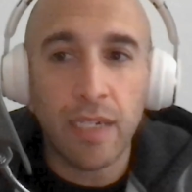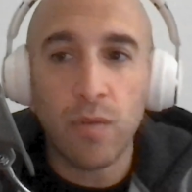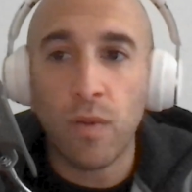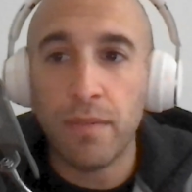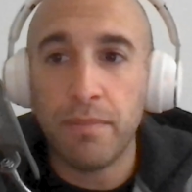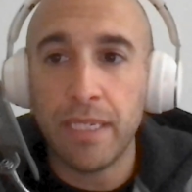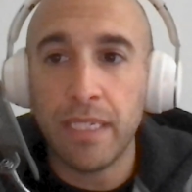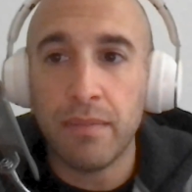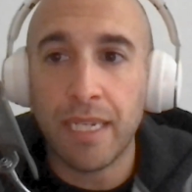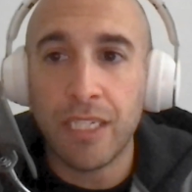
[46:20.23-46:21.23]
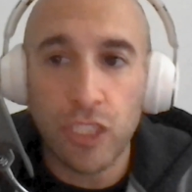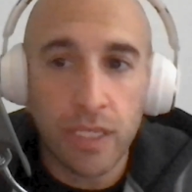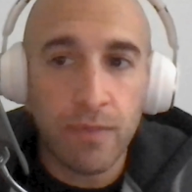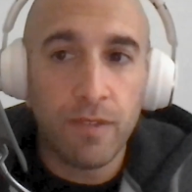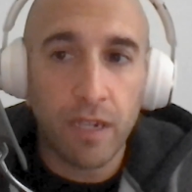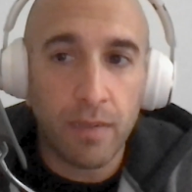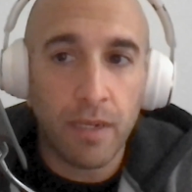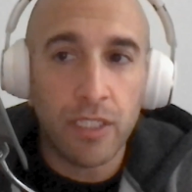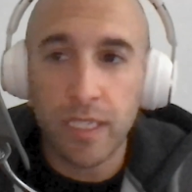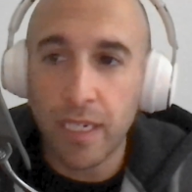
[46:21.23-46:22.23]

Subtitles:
I didn't want to be in my gym very much.